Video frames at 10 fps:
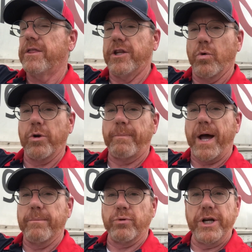the
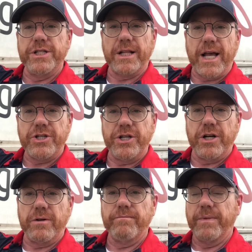northbound bridge last
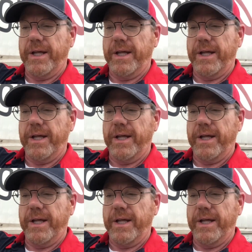year,